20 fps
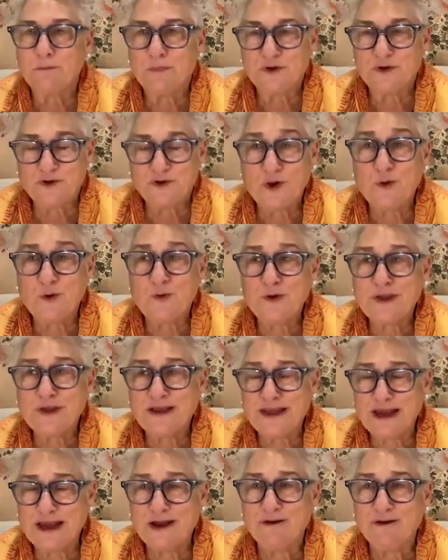But
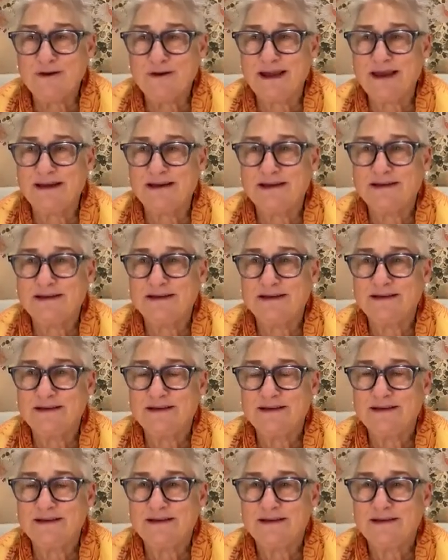don't carry
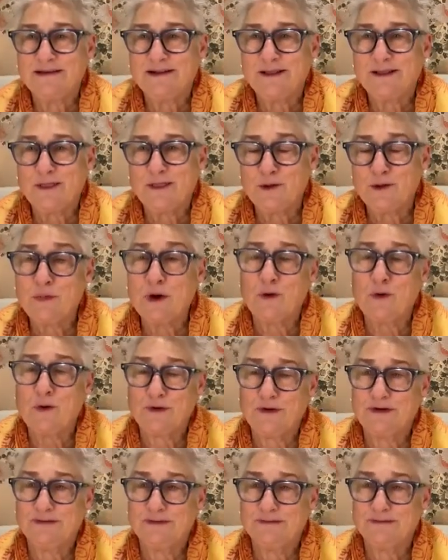the
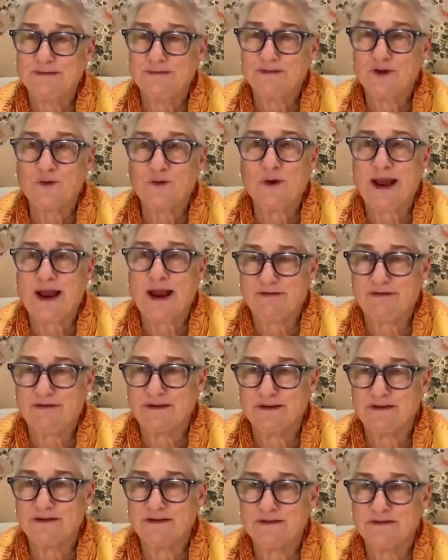boat, the
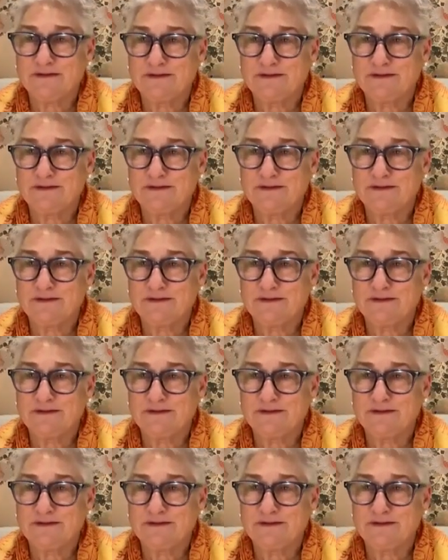raft,